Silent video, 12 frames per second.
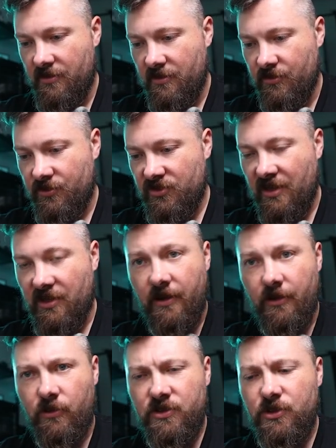I always say
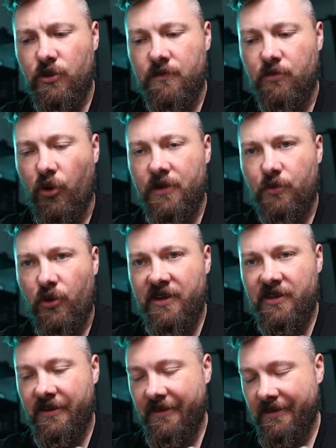that, I always call him Point
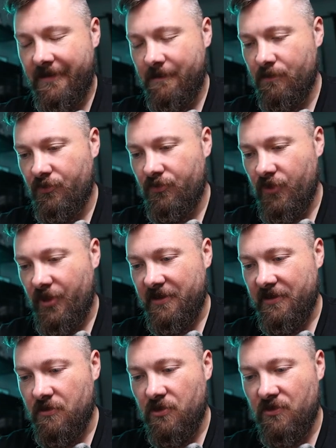Break,
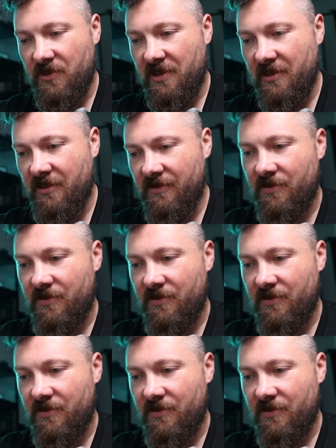like the movie